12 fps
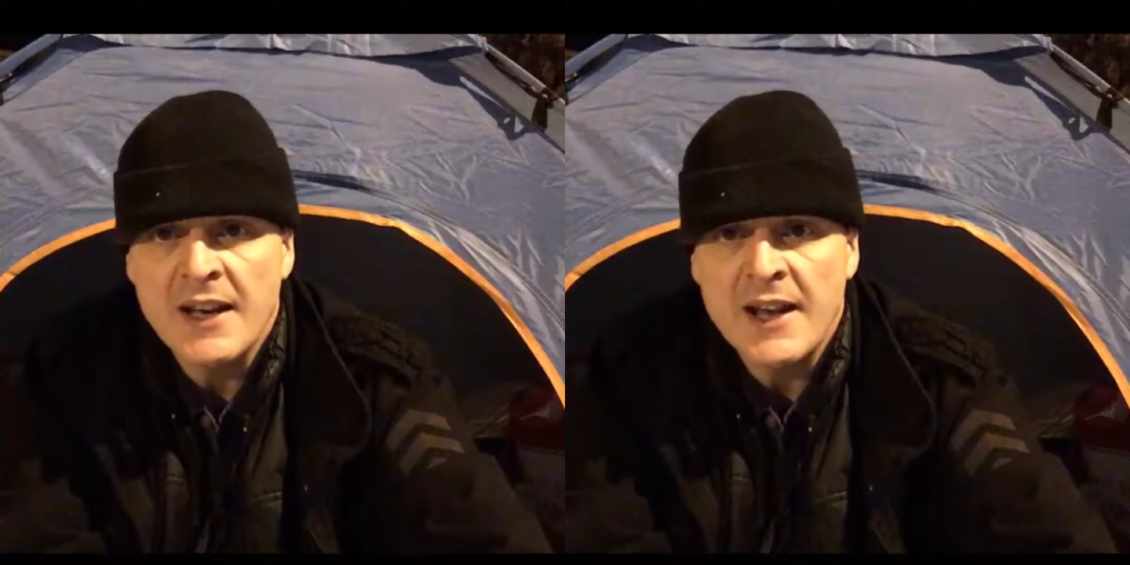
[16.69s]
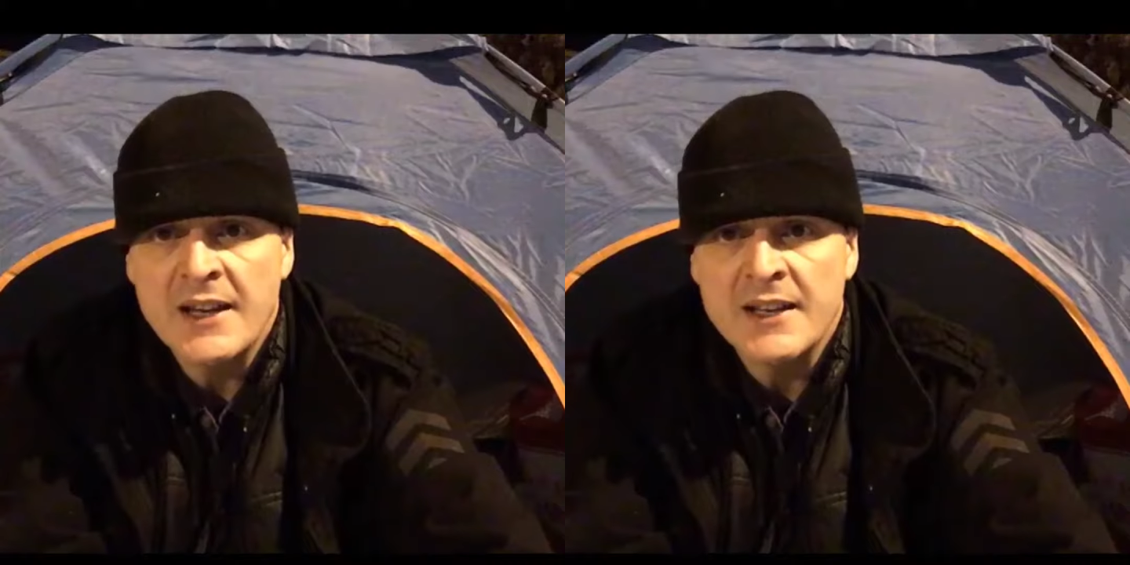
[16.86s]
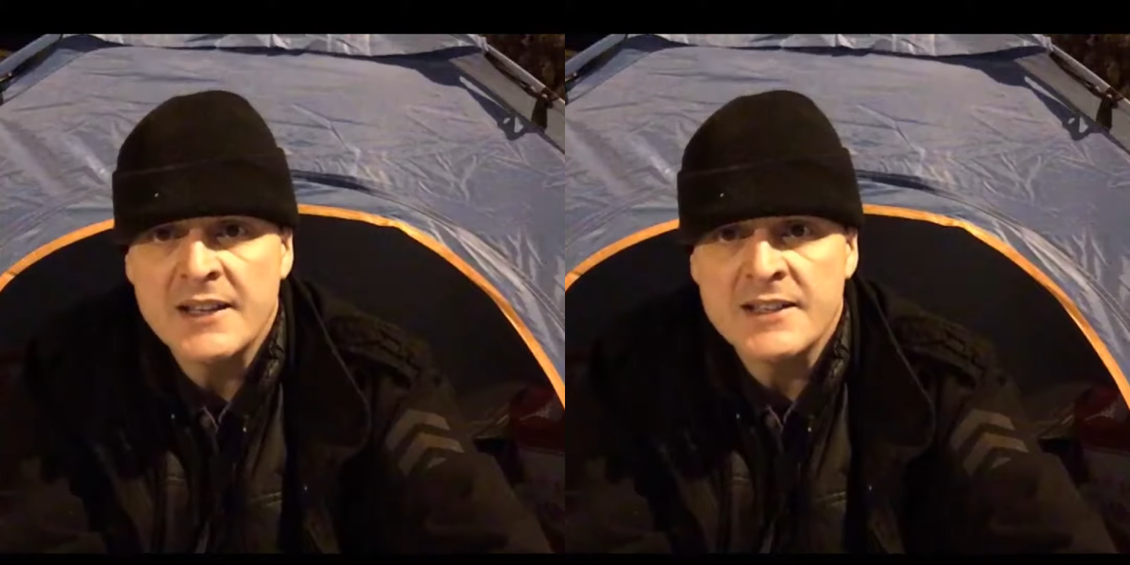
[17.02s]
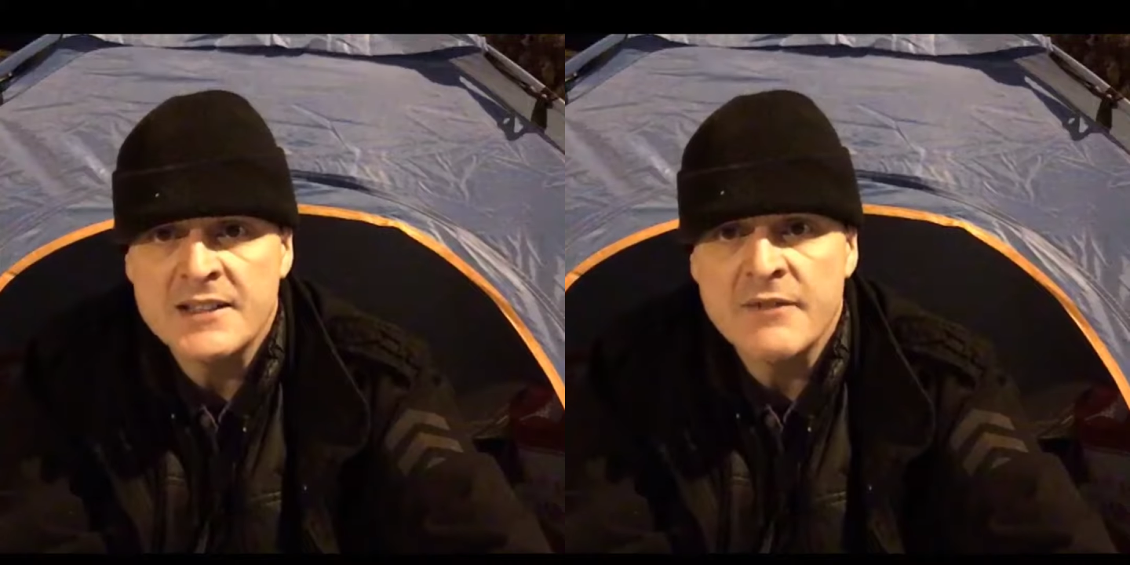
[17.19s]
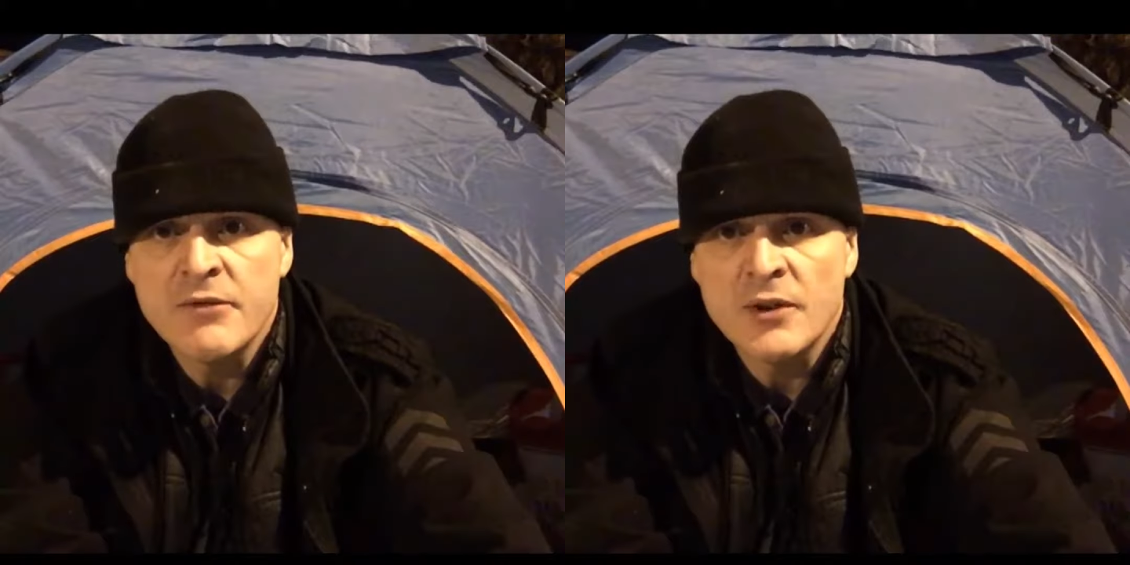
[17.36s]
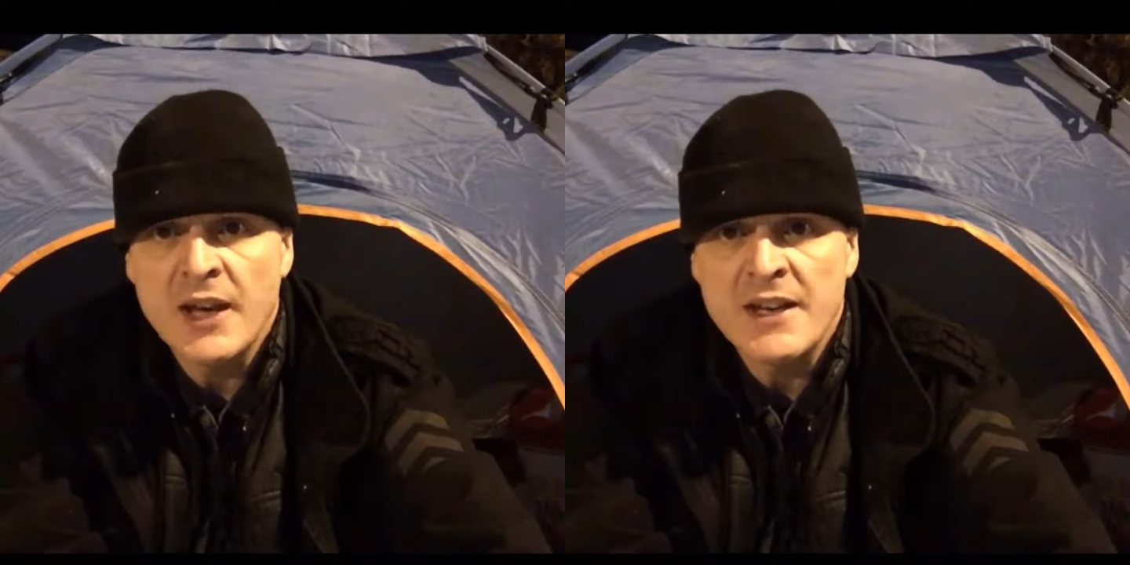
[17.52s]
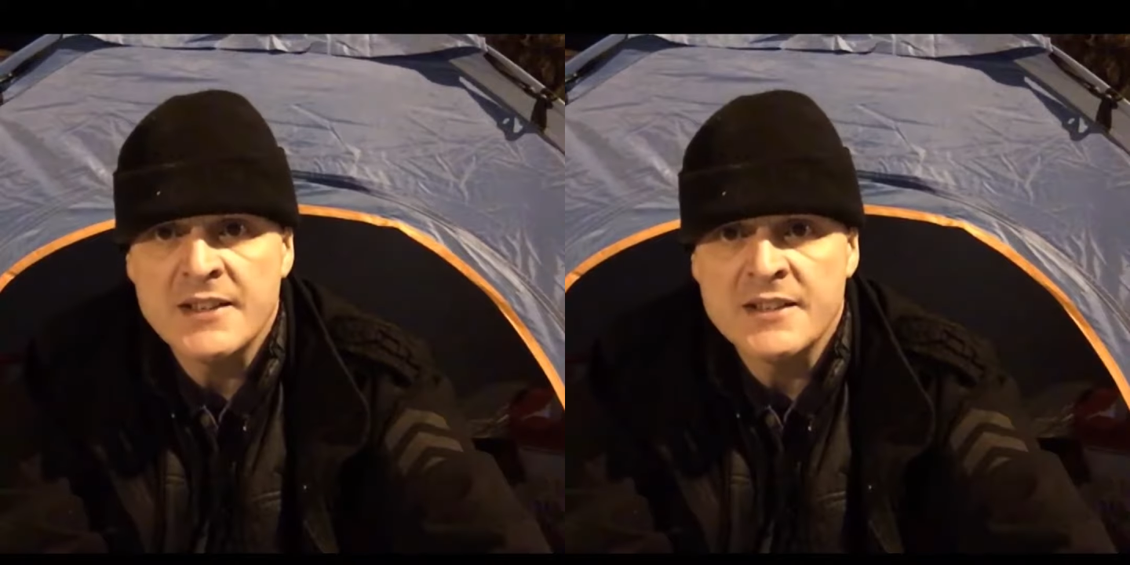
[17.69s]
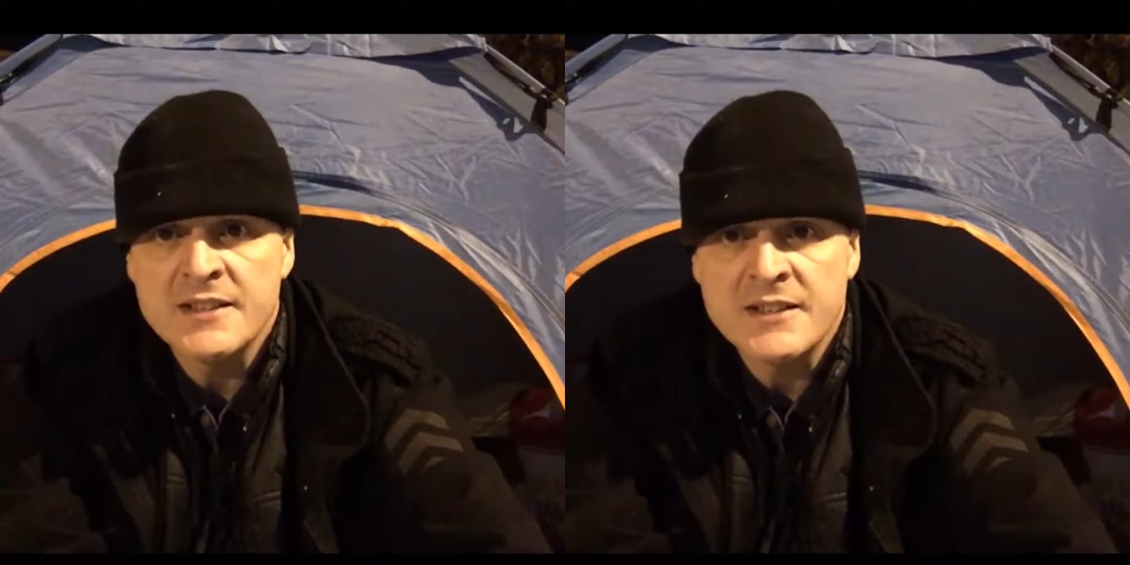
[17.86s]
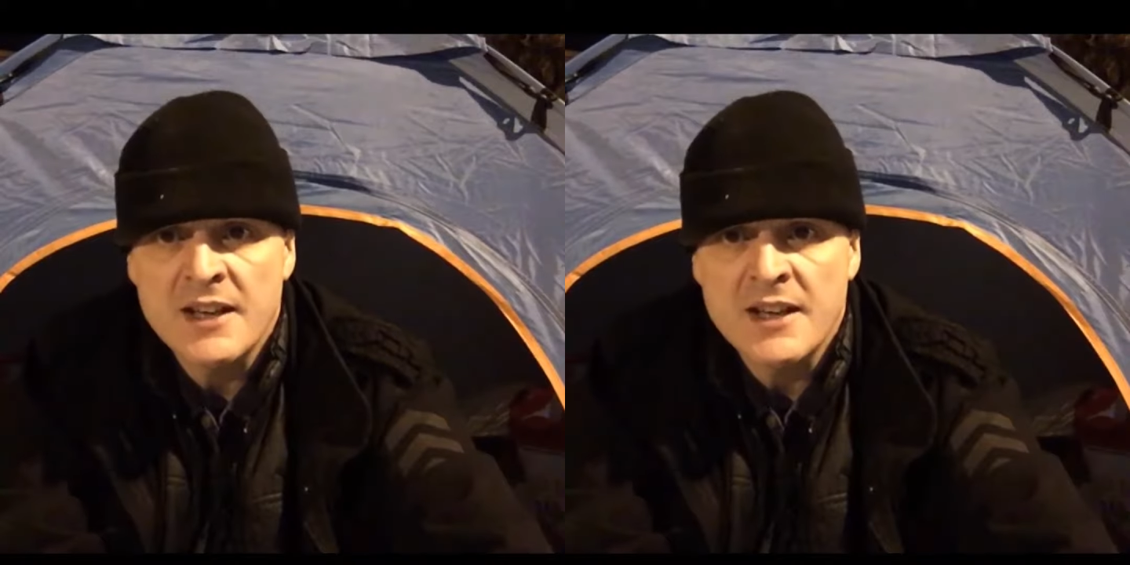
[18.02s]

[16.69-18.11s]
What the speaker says: aid in civil cases.